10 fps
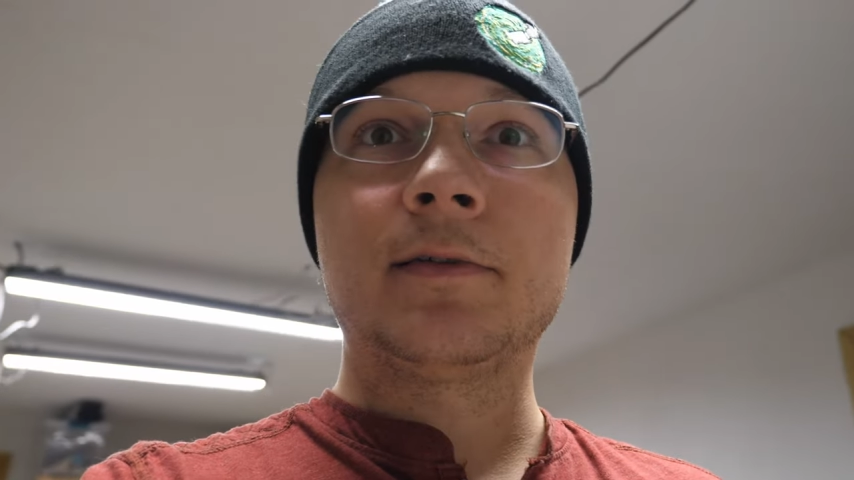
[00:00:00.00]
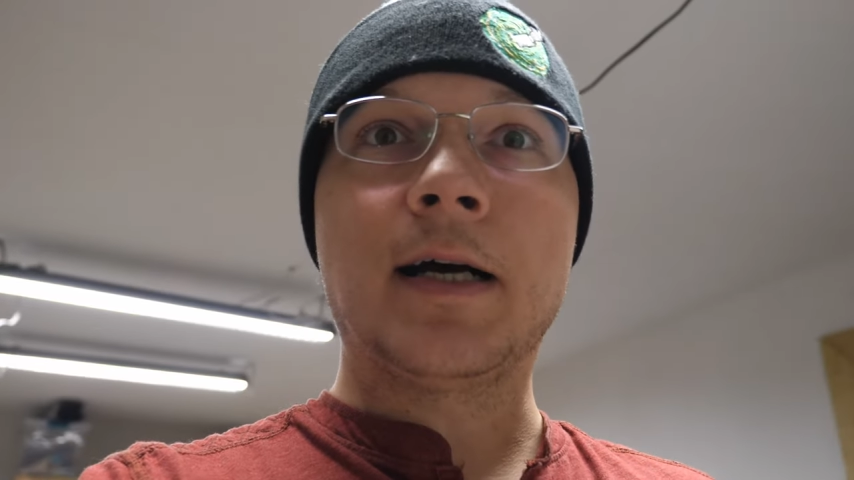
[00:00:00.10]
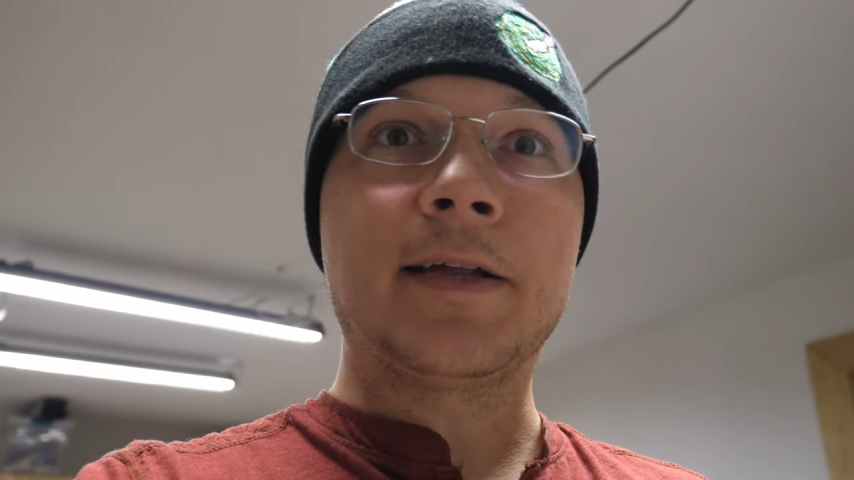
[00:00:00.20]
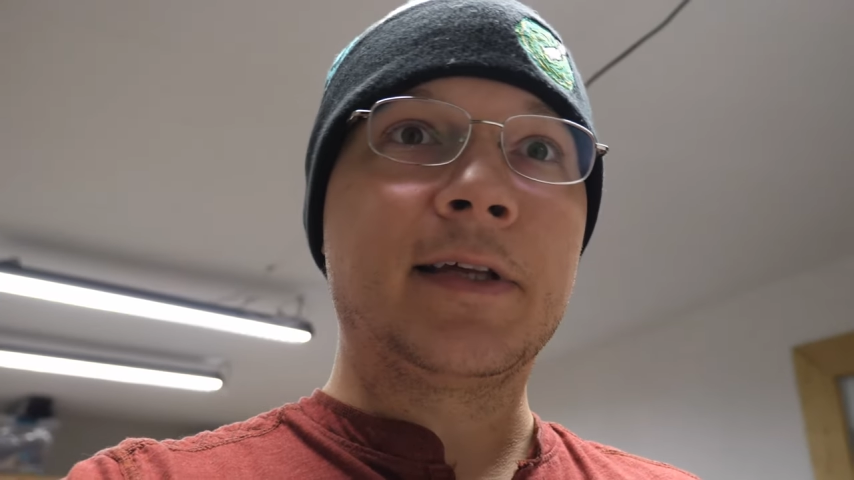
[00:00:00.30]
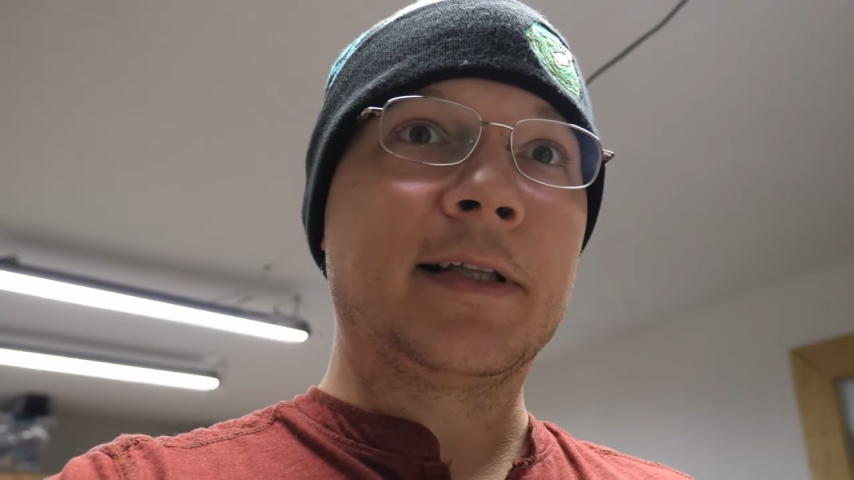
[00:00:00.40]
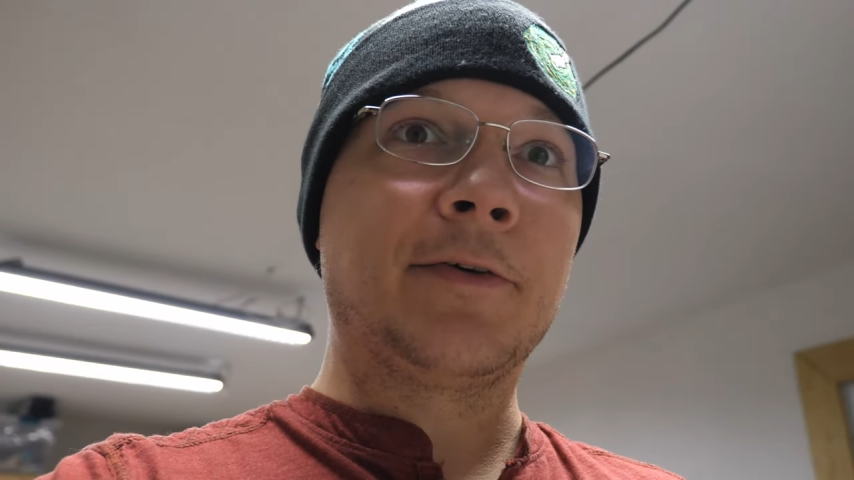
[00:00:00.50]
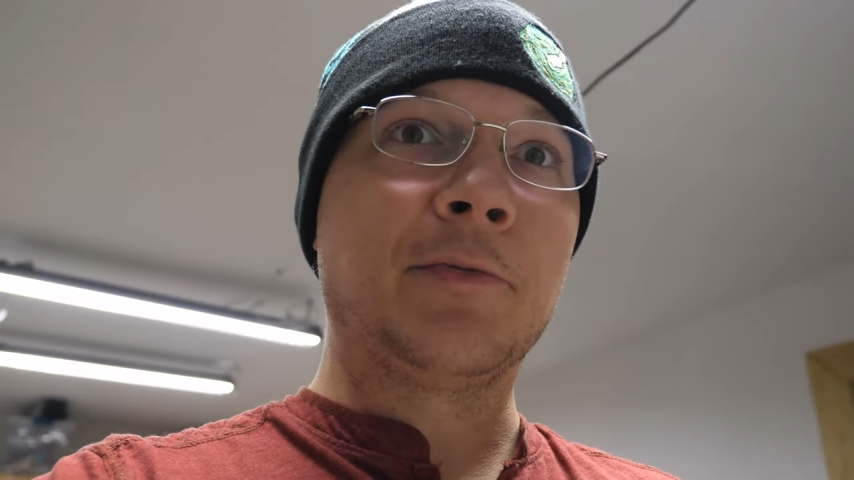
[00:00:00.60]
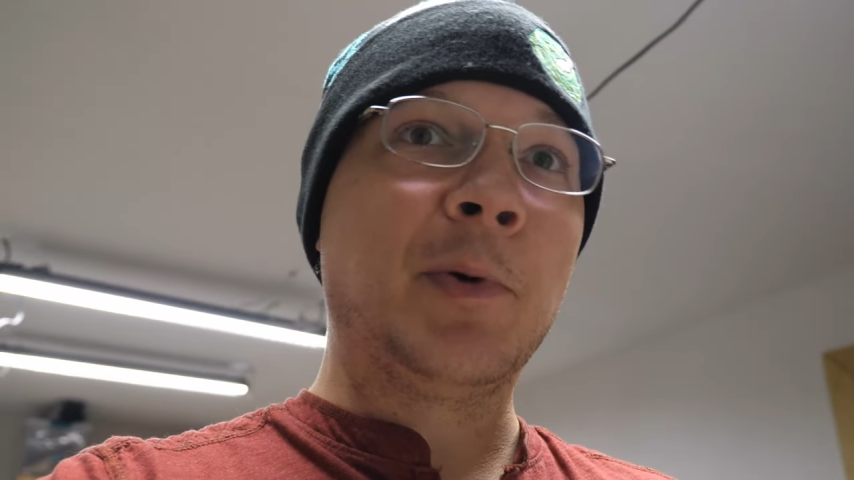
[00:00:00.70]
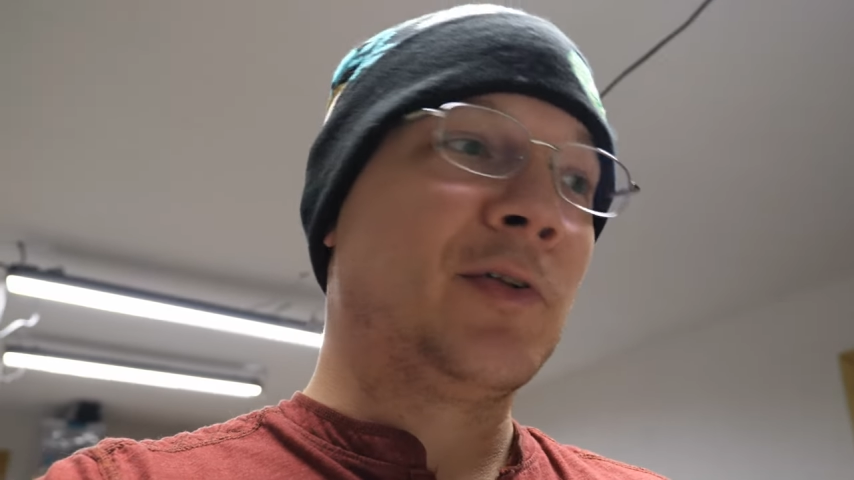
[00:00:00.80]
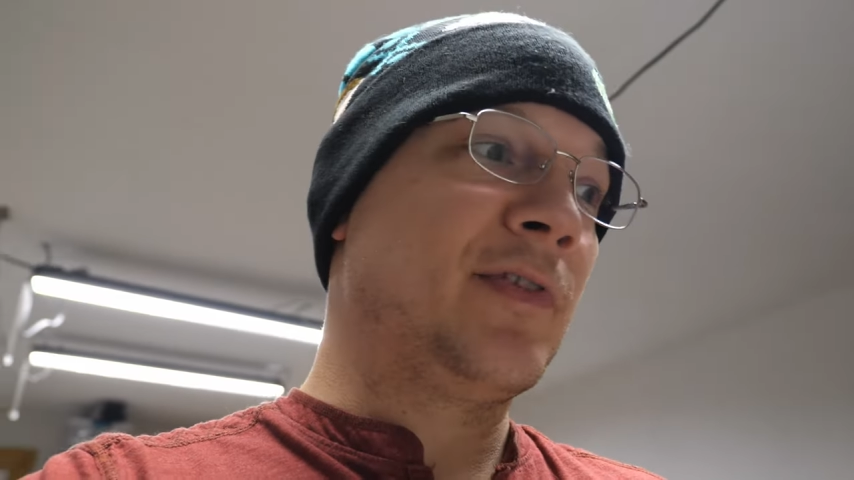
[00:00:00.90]
I think they were
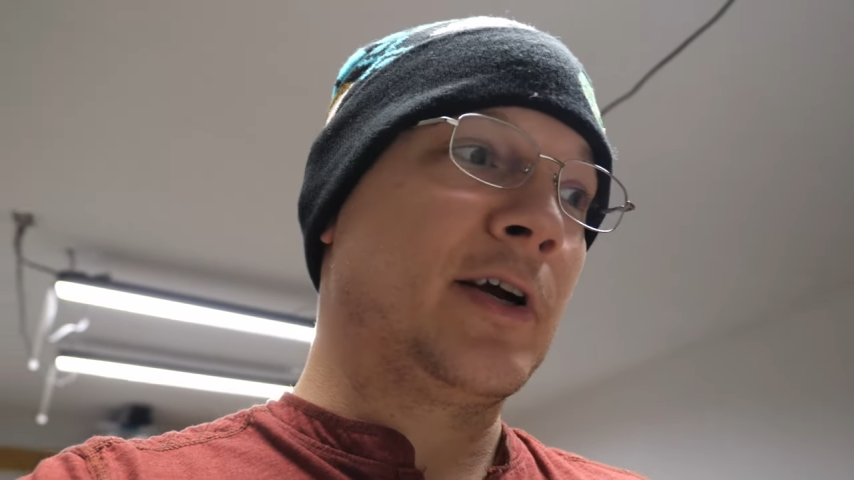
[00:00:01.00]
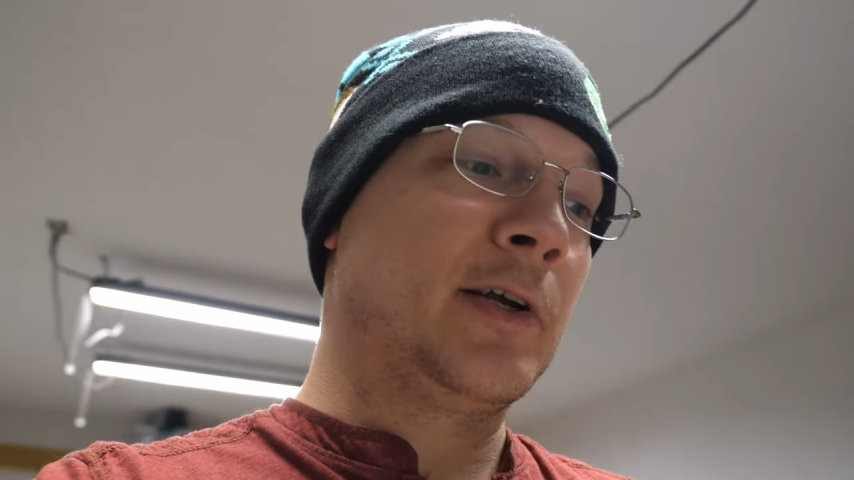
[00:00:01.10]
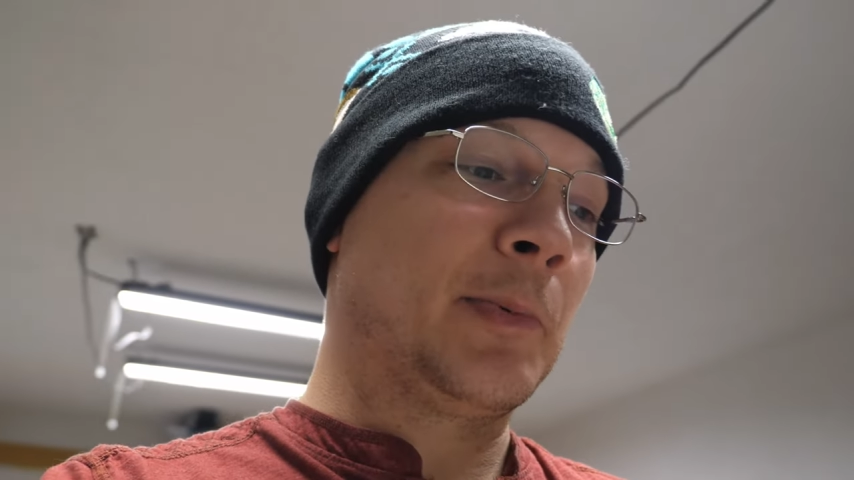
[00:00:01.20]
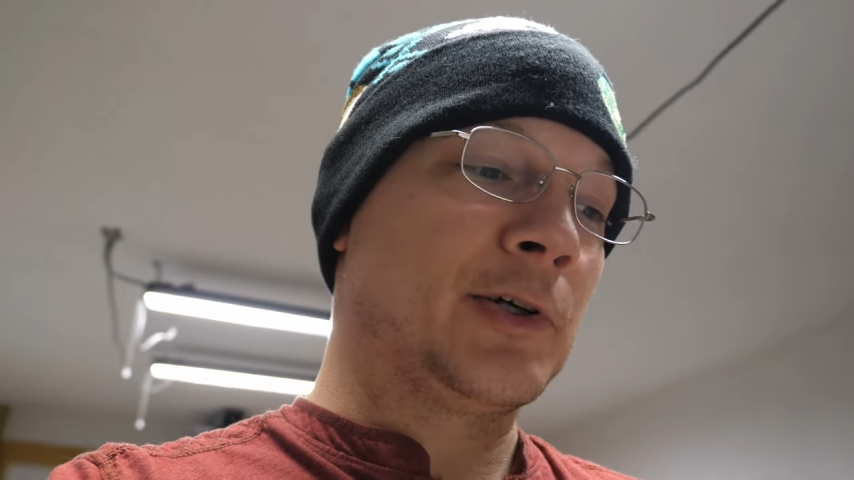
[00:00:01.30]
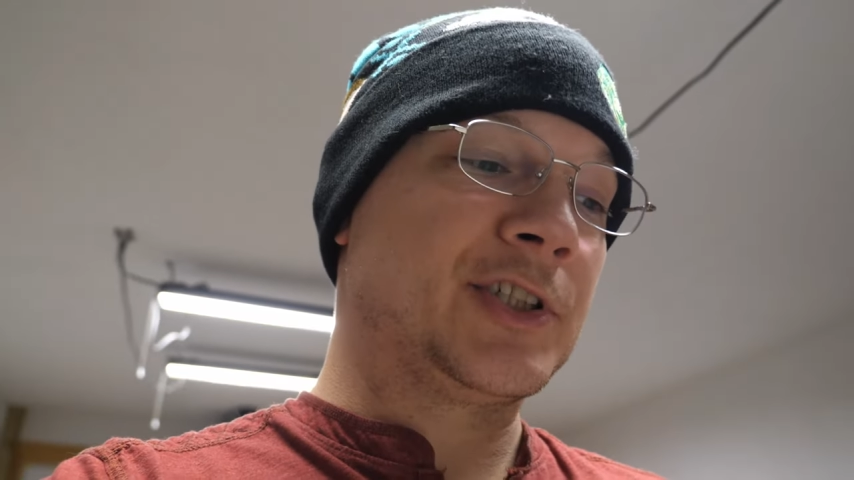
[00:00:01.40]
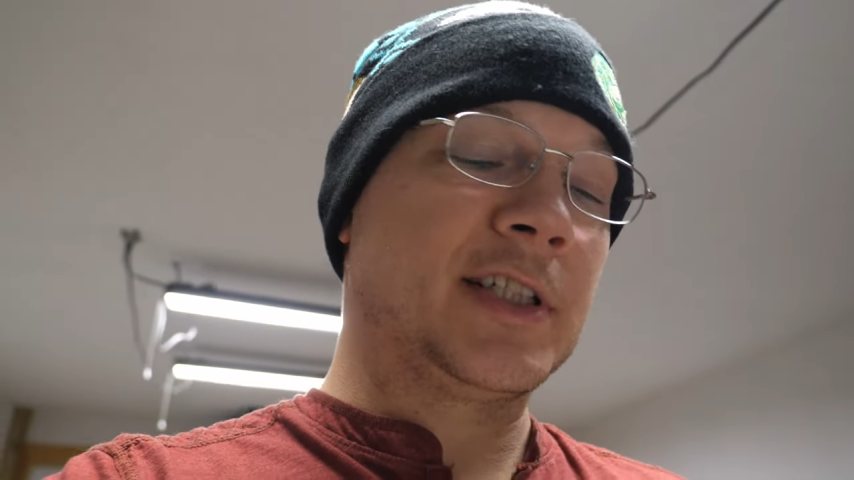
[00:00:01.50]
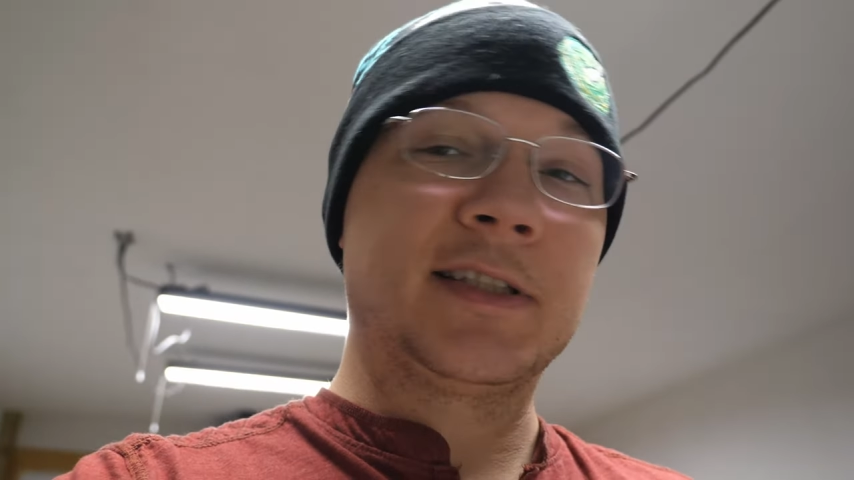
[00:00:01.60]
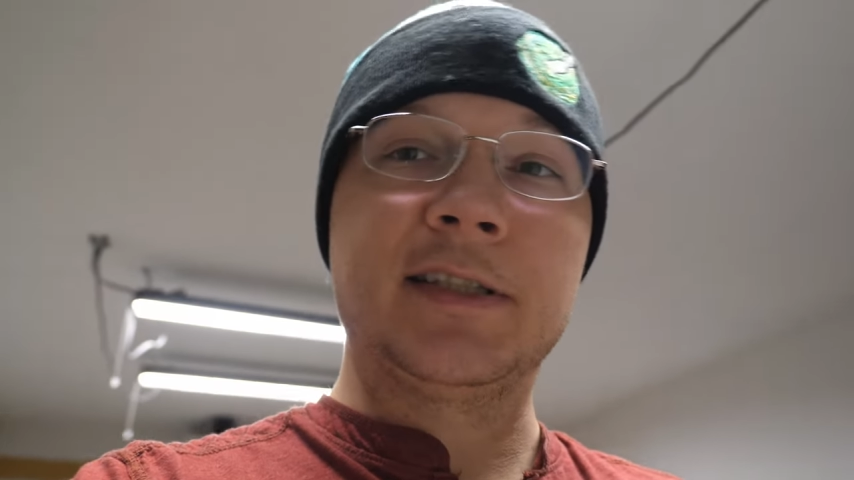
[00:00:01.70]
both very good purchases.